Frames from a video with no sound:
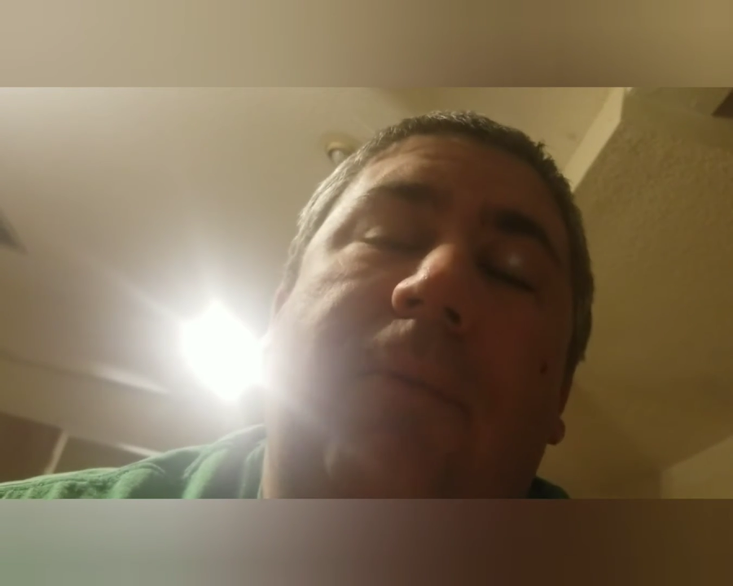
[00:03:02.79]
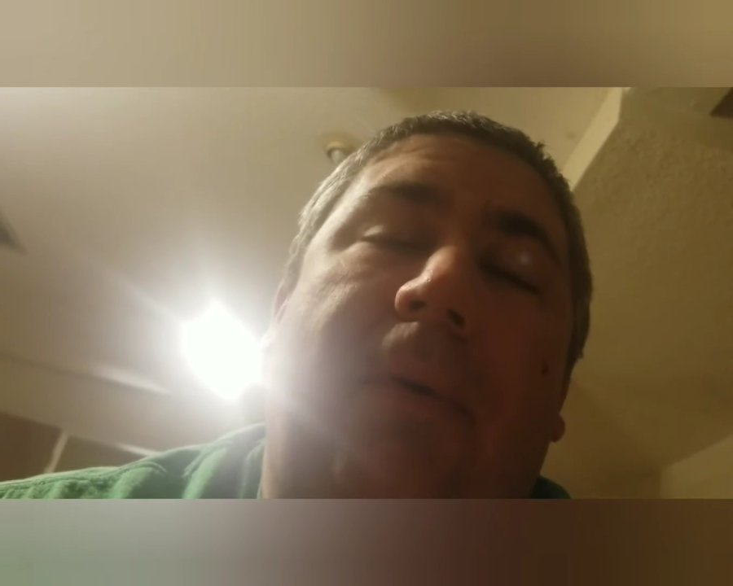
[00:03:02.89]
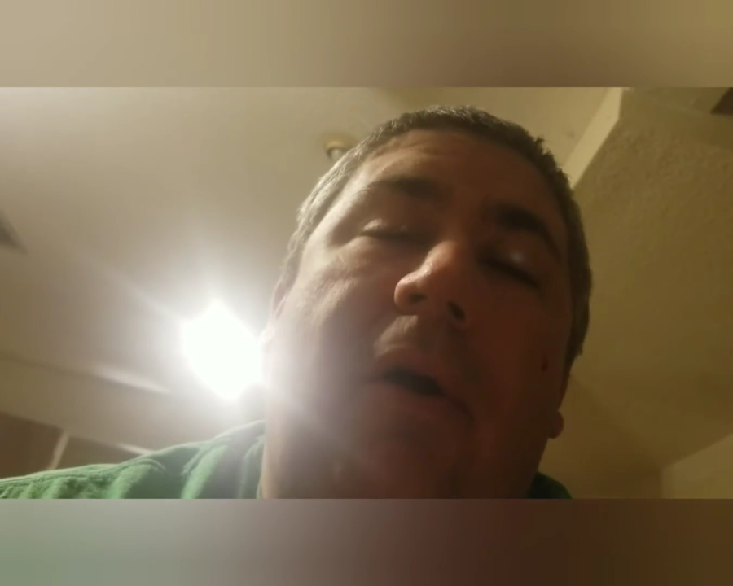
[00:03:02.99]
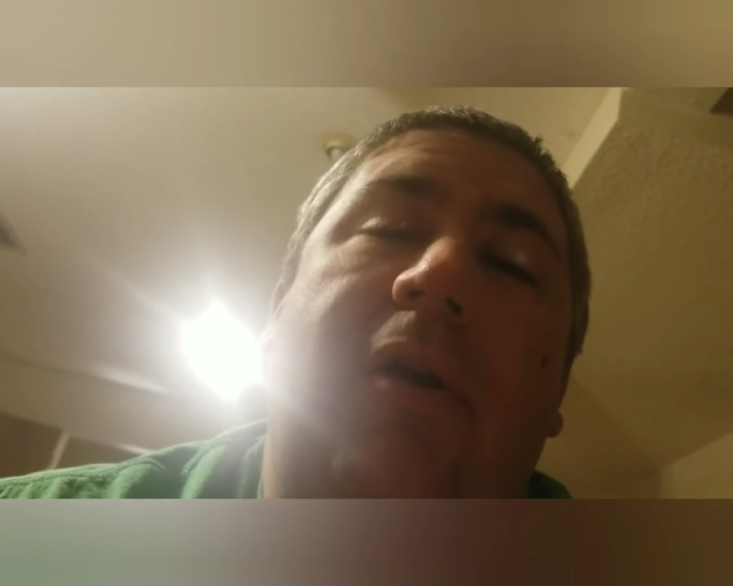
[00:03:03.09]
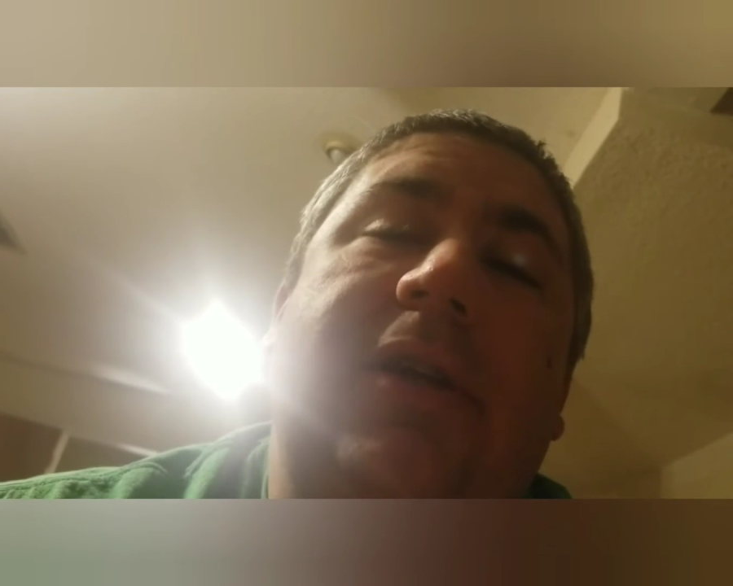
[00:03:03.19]

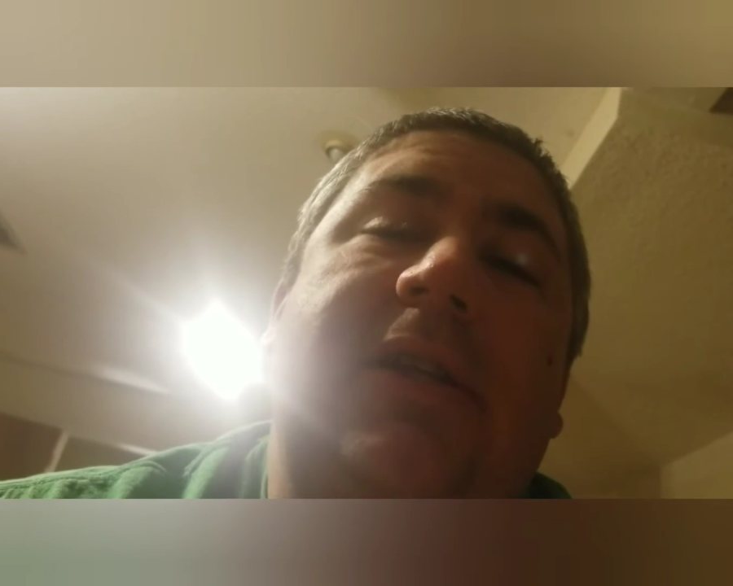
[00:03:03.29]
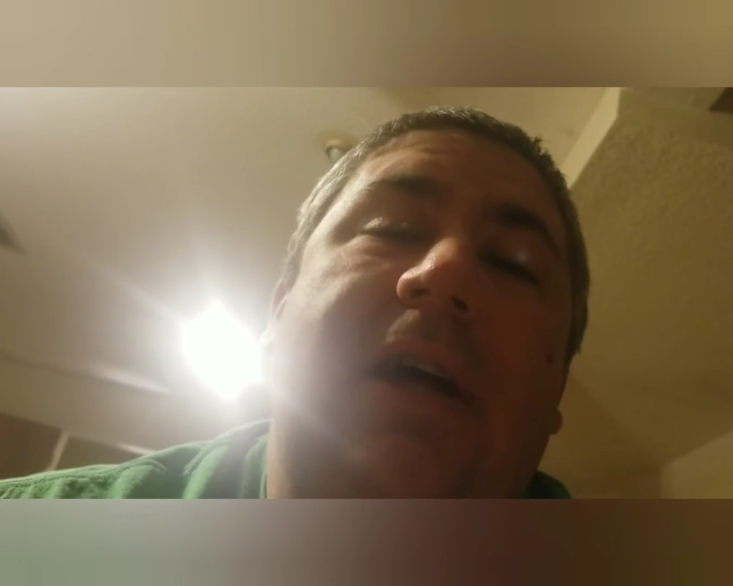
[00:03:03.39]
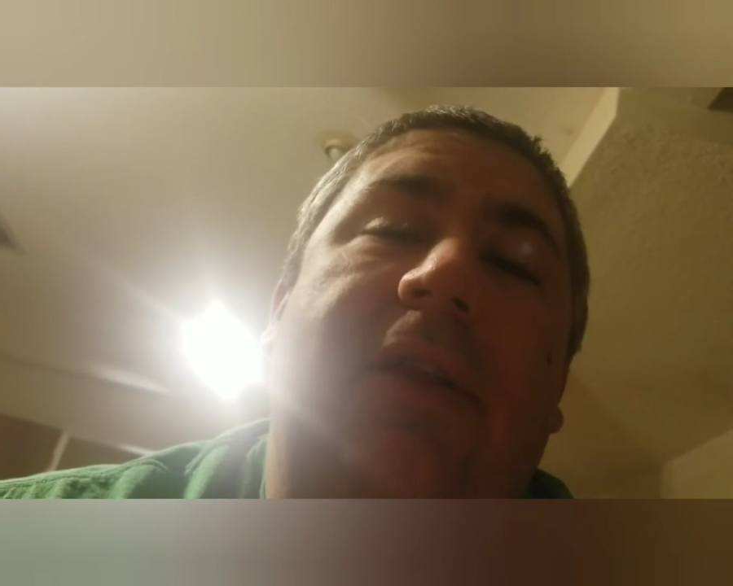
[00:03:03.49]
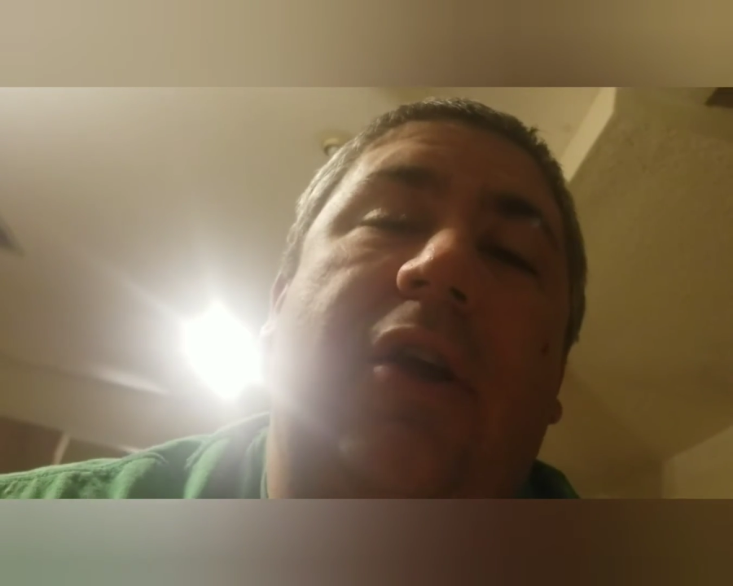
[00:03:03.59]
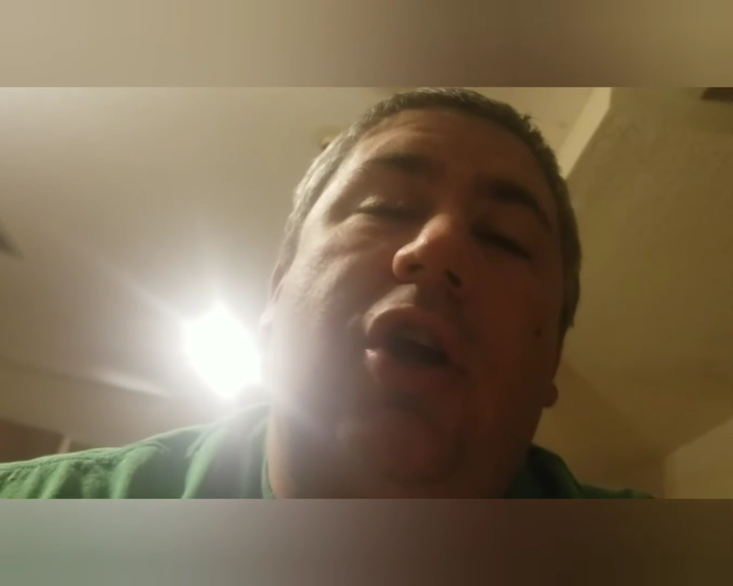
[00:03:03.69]
birds
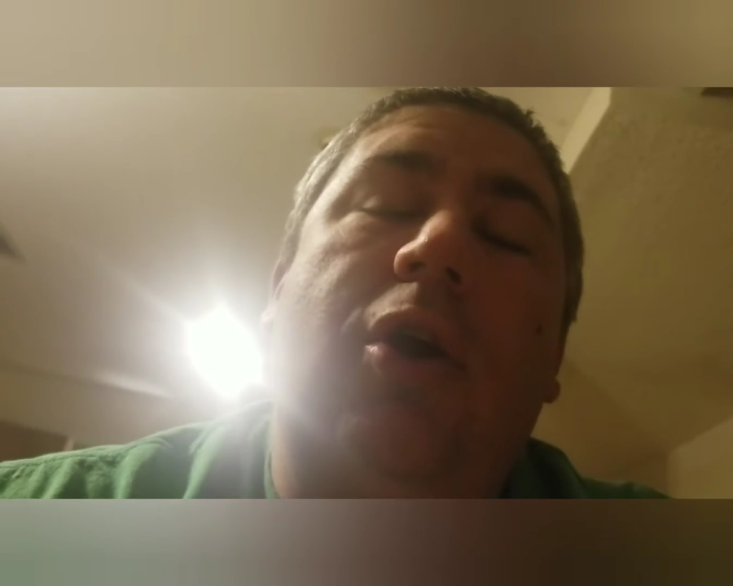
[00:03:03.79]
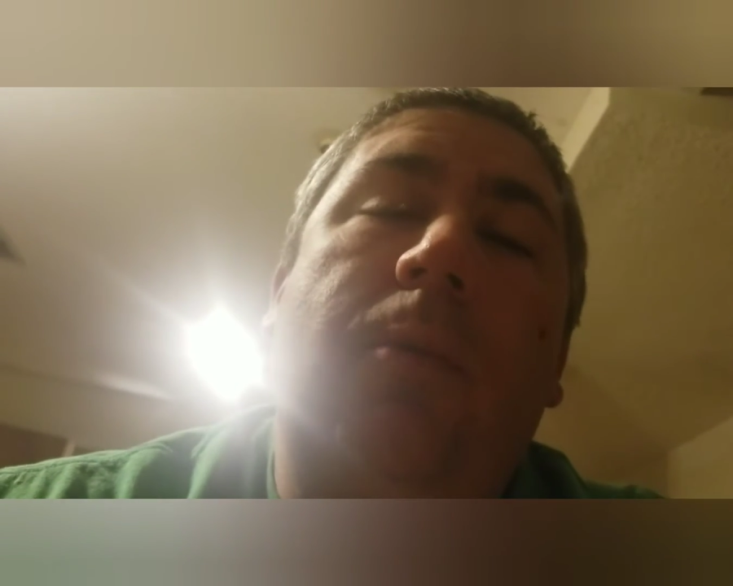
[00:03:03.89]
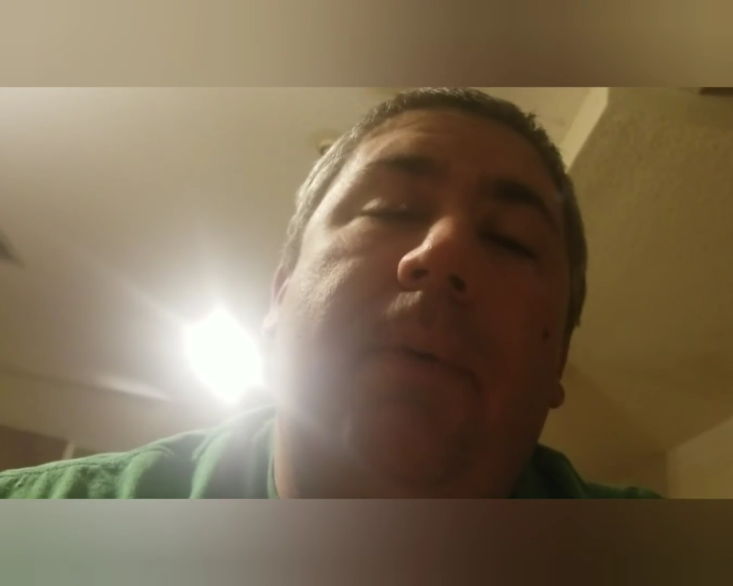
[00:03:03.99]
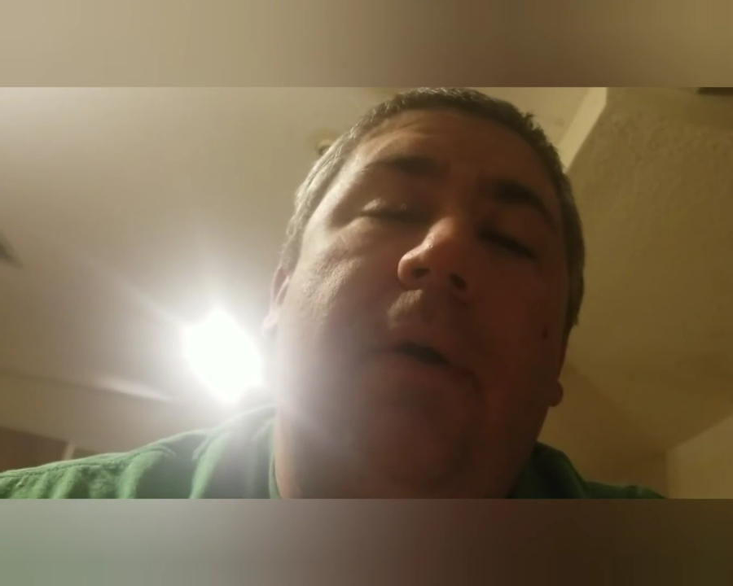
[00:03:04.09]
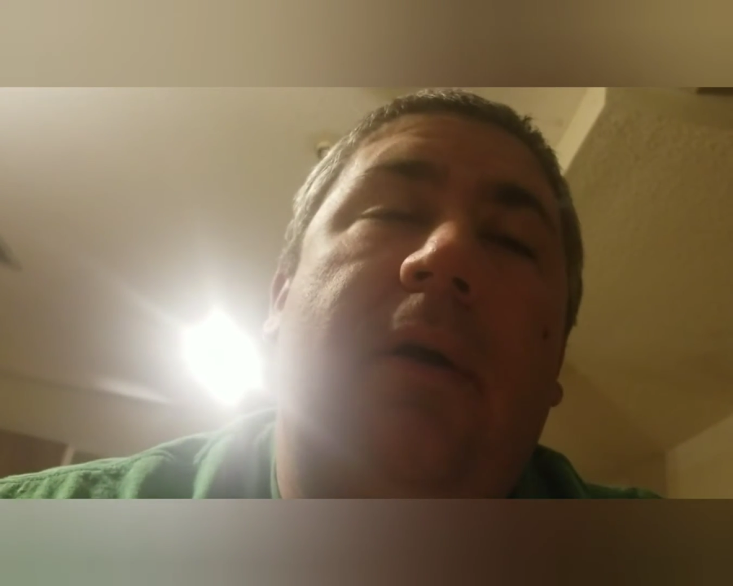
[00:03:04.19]
inside the coop,